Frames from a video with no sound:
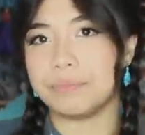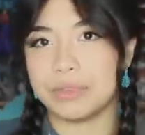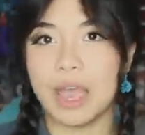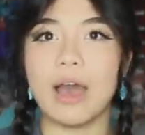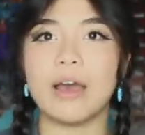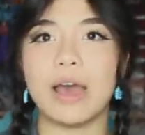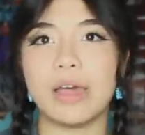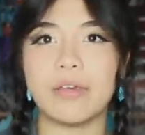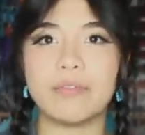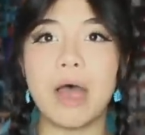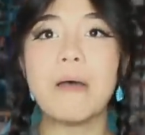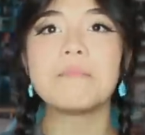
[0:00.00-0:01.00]
Yeah, I
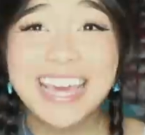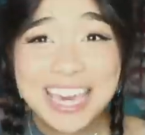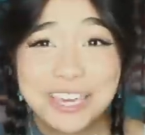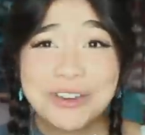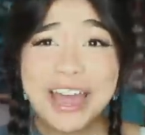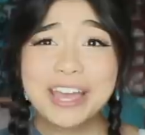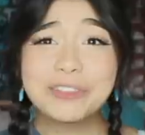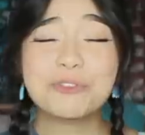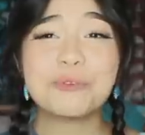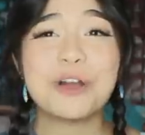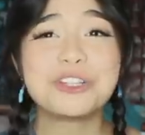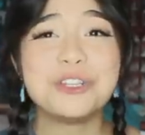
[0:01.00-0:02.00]
love that. Thank you guys
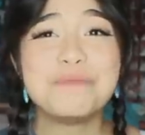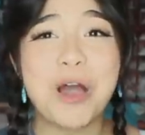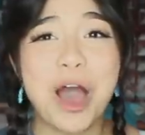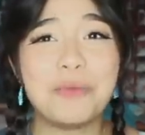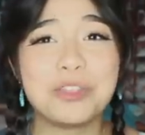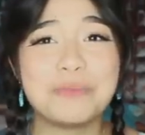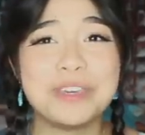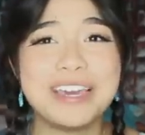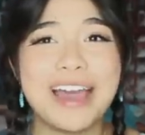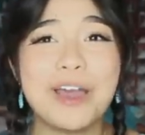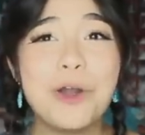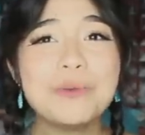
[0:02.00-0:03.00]
for watching Ma with
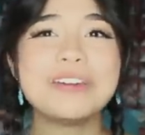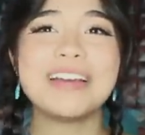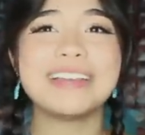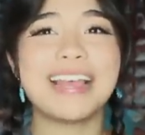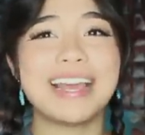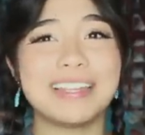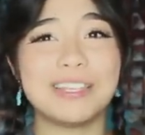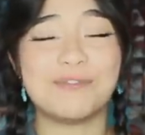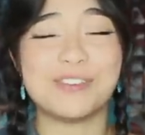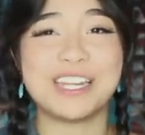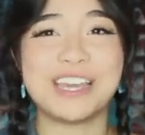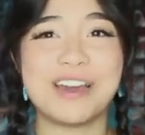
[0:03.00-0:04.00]
me. I hope you guys like this
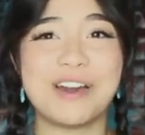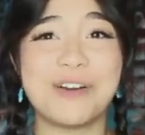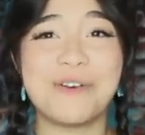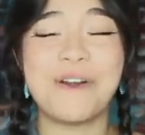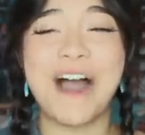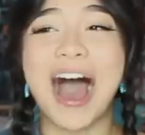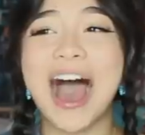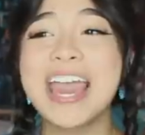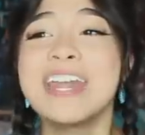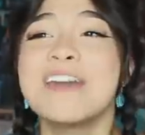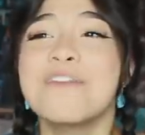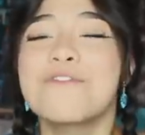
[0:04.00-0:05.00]
video.
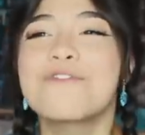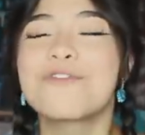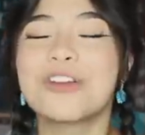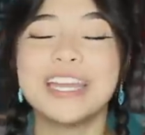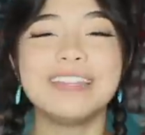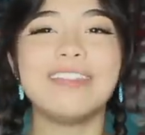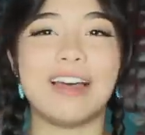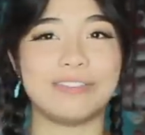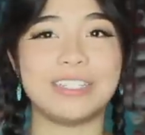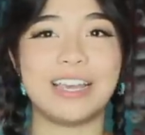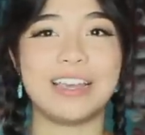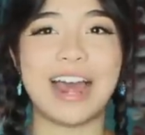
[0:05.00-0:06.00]
I freaking
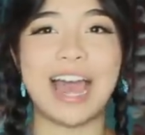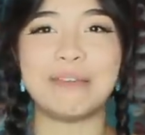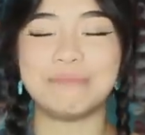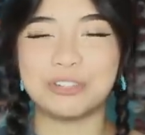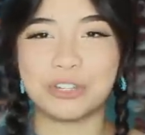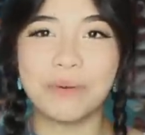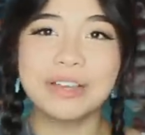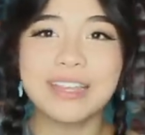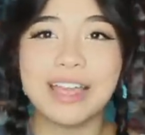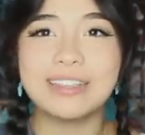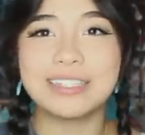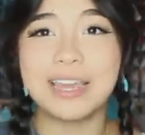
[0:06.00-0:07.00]
loved it. I'm so
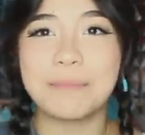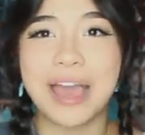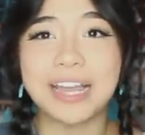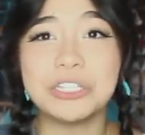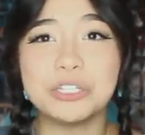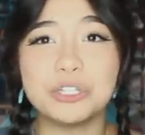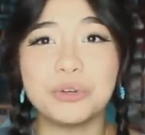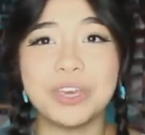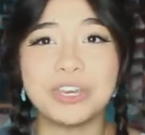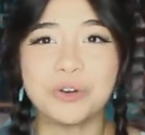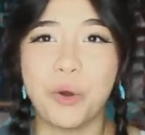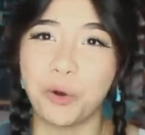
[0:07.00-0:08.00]
excited to get back into
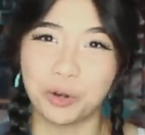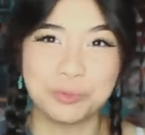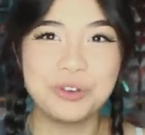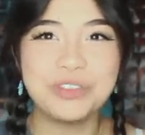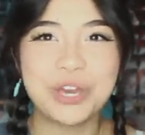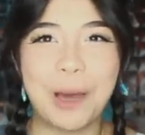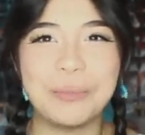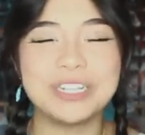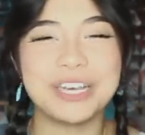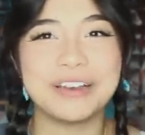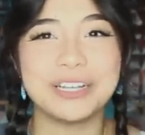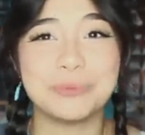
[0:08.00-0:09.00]
doing horror movie
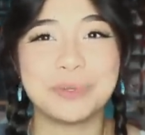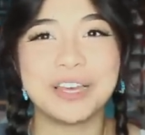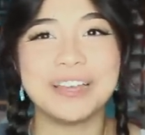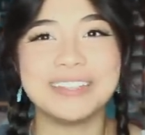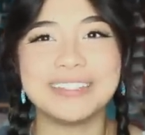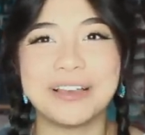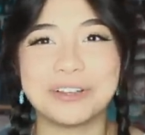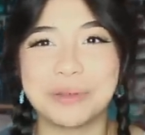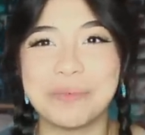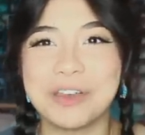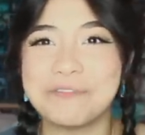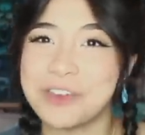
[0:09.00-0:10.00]
commentaries because they are
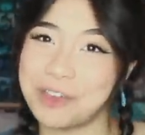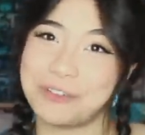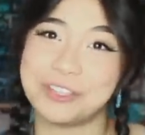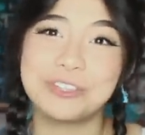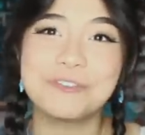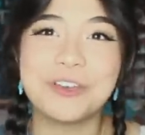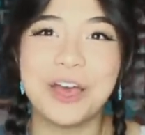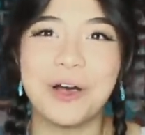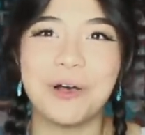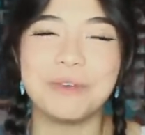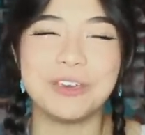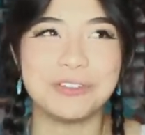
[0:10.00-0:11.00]
some of my favorites to
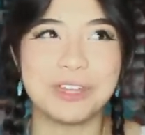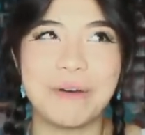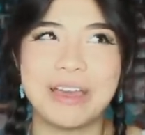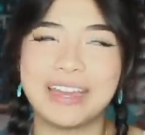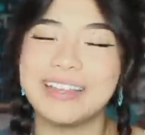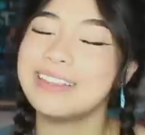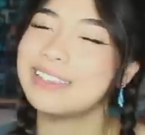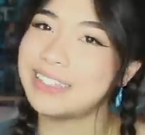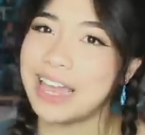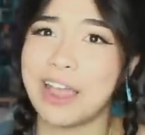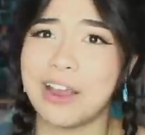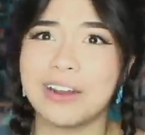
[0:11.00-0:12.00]
film, even though I get
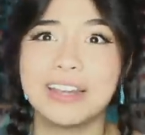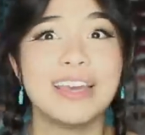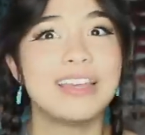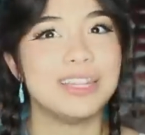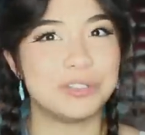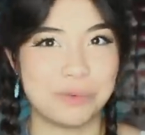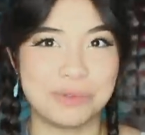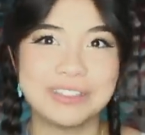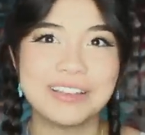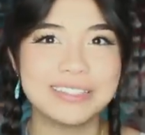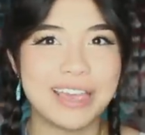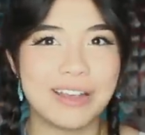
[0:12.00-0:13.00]
scared. This one was
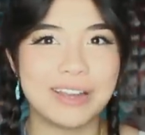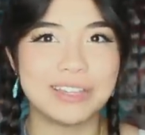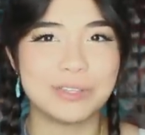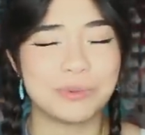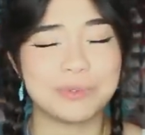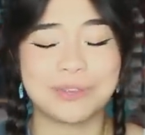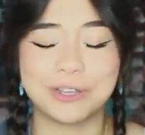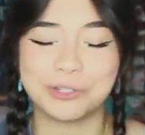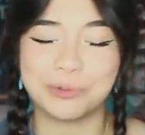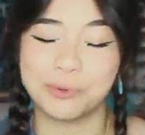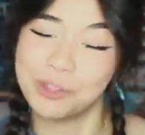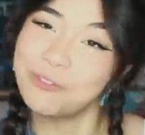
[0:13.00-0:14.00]
not scary. This one was
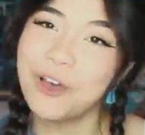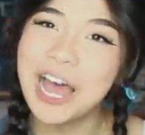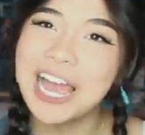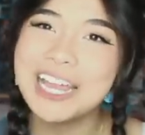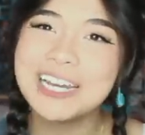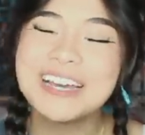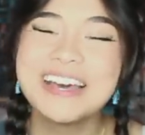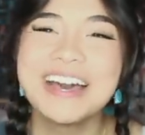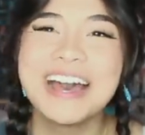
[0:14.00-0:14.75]
actually really fun.